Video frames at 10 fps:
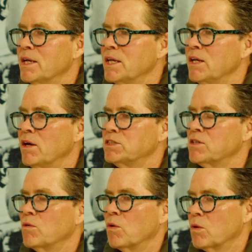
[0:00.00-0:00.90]
Yeah. You know, I
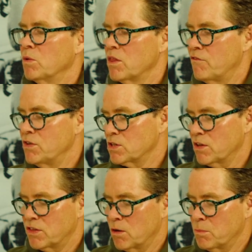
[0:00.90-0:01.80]
started working with a physical
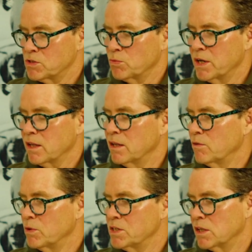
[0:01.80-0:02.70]
therapist
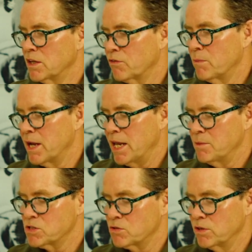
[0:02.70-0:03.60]
recently for my
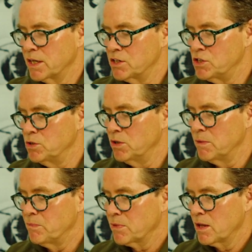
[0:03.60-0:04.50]
hamstring issue,
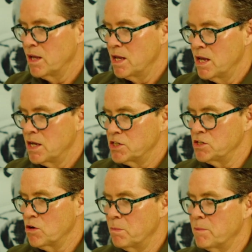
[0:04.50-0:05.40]
and
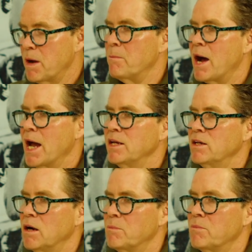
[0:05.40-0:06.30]
she's opened my mind
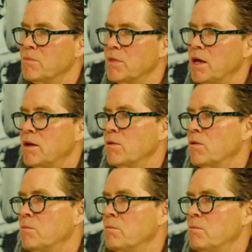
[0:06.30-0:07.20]
up that
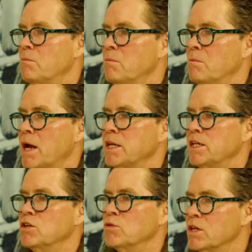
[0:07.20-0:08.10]
I need
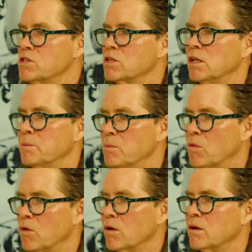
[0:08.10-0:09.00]
to do this a little bit
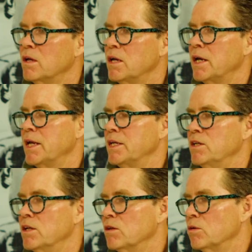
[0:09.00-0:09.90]
more. Yeah. And I
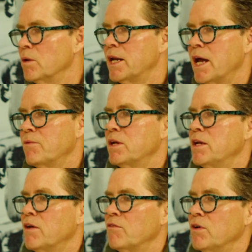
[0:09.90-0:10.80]
need a little, and I would have
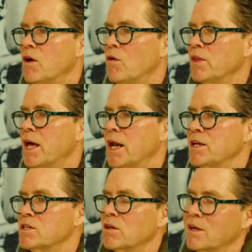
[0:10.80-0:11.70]
never known yeah. that. I
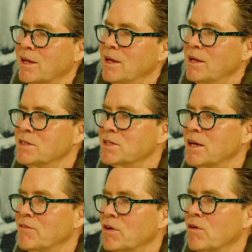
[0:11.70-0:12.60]
just thought, ah, I just got
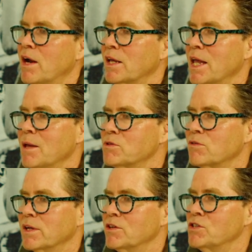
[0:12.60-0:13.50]
to have a chronic
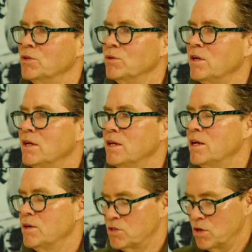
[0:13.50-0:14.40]
hamstring issue. Yeah.
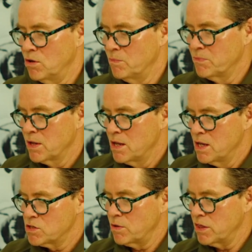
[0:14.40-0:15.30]
So,
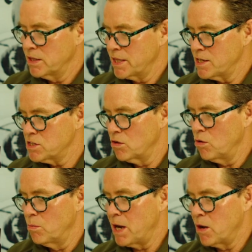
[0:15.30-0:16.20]
so I think that's the
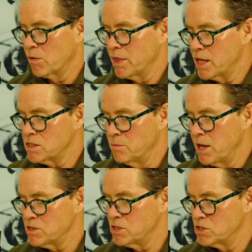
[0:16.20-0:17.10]
whole power. That's the
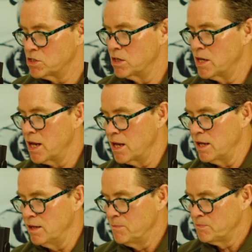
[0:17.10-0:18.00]
message
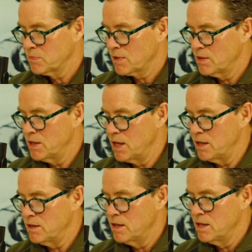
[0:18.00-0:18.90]
today
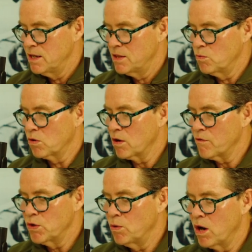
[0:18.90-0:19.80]
that
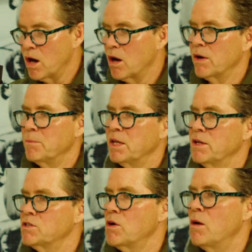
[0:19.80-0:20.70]
wherever you are. I mean,
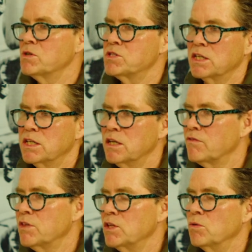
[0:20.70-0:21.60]
it's almost a
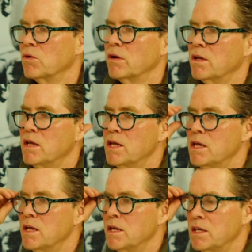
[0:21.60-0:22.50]
gift that you were.
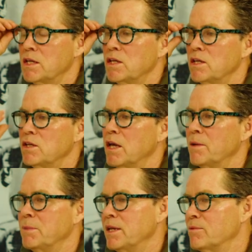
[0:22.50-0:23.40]
I
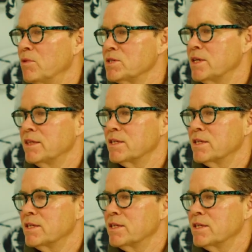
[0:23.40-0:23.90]
mean, it wasn't